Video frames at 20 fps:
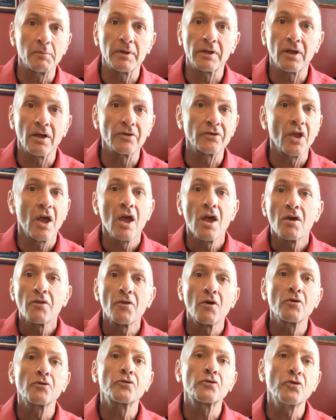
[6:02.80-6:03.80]
because
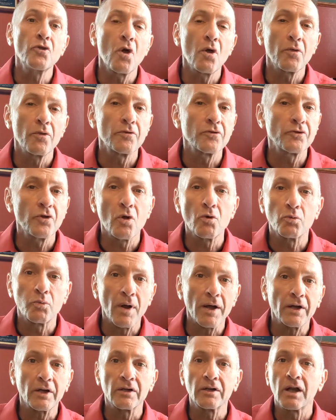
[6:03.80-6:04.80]
there's no
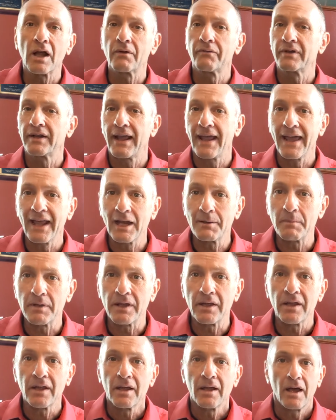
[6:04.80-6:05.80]
record of an
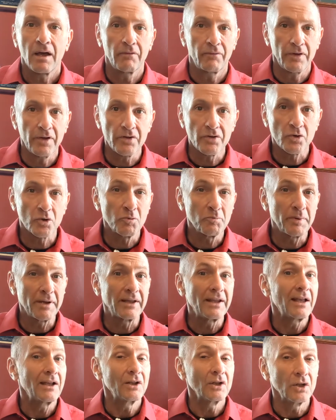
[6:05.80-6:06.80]
enemy of Israel
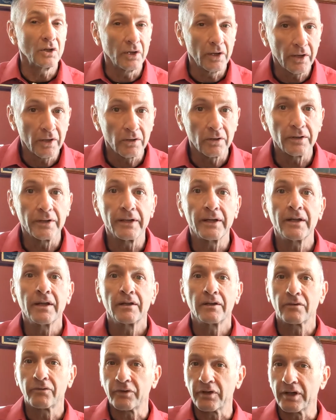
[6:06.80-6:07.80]
being literally
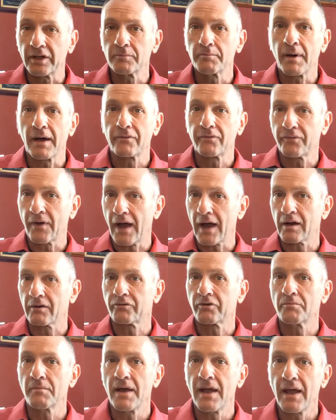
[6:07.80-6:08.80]
defeated by fire
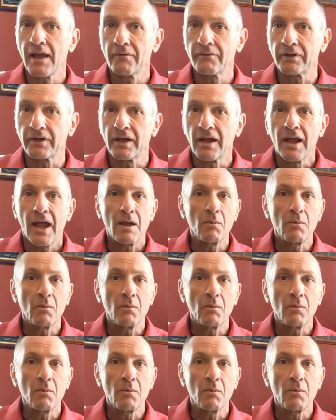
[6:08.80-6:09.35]
from heaven,